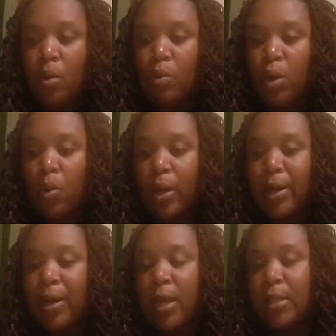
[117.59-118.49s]

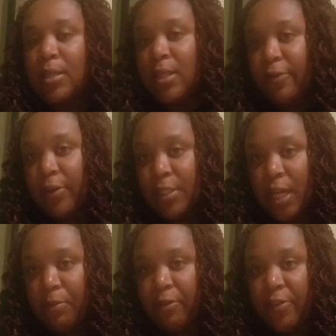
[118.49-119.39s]
require a different
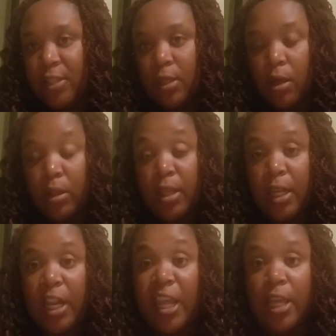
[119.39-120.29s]
type of visa other
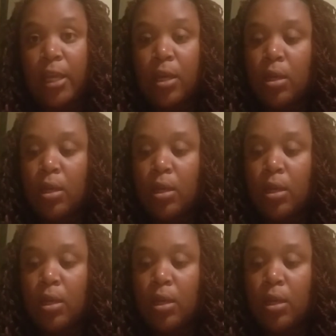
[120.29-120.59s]
than a